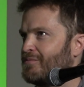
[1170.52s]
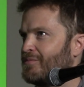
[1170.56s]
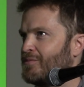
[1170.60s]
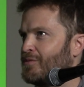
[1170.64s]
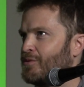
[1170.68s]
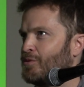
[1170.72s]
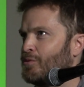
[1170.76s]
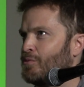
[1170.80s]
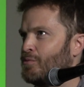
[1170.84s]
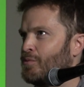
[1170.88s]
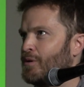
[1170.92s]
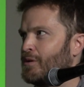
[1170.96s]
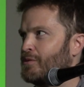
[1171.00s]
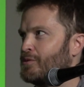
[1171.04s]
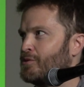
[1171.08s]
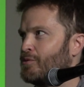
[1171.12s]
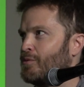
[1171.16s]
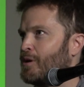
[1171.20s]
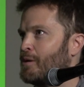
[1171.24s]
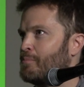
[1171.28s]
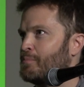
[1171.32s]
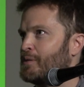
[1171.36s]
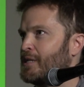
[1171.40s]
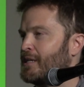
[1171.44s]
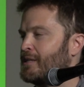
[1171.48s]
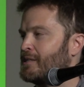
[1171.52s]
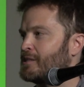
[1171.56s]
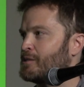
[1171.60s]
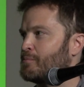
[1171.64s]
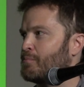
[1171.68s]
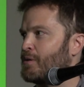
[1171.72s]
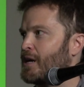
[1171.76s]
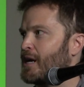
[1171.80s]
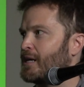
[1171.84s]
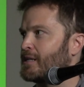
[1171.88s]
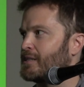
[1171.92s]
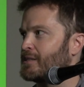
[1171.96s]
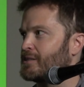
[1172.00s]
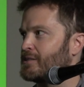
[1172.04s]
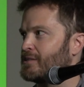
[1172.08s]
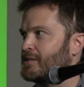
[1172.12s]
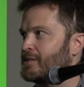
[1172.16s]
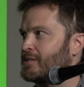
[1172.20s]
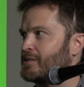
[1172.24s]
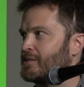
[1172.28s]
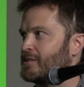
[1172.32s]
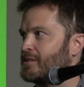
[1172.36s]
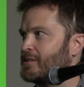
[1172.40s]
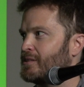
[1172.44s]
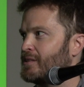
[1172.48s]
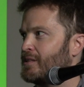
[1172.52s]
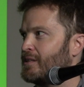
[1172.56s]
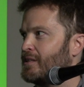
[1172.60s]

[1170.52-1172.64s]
to update its practices